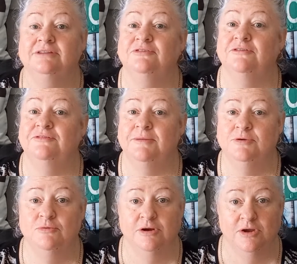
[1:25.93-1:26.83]
for
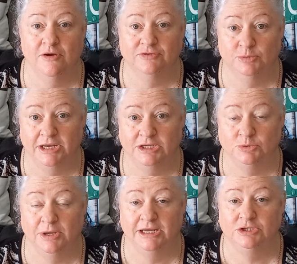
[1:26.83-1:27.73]
February of
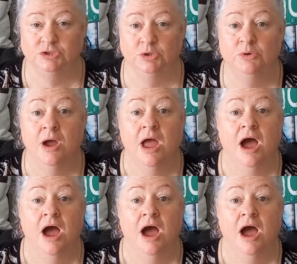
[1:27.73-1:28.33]
2022,